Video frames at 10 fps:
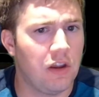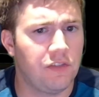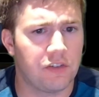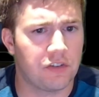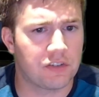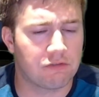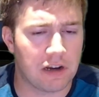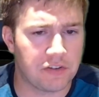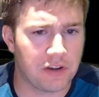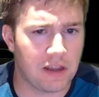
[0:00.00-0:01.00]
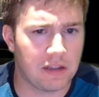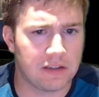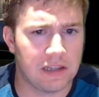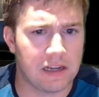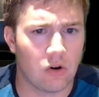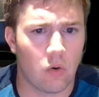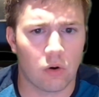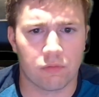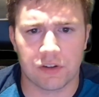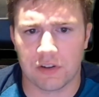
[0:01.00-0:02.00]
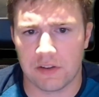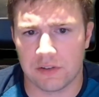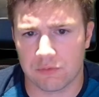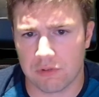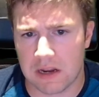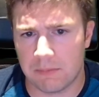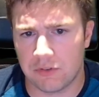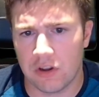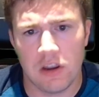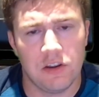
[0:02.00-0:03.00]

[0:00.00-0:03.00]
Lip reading: such as grayscaling or resizing frames,